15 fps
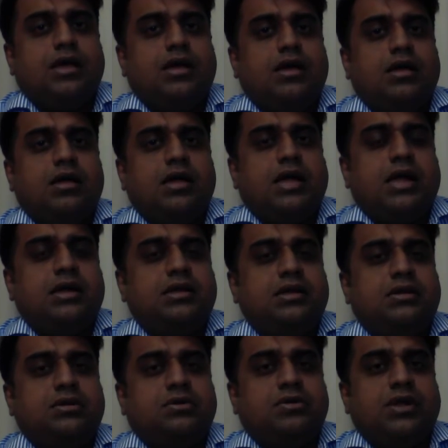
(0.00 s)
And
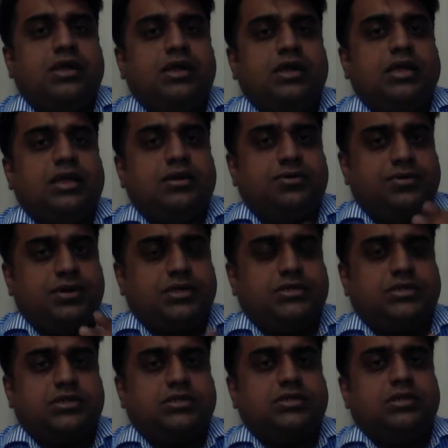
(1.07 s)
it really
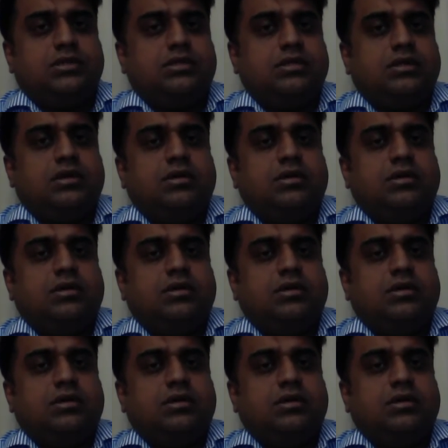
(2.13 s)
addresses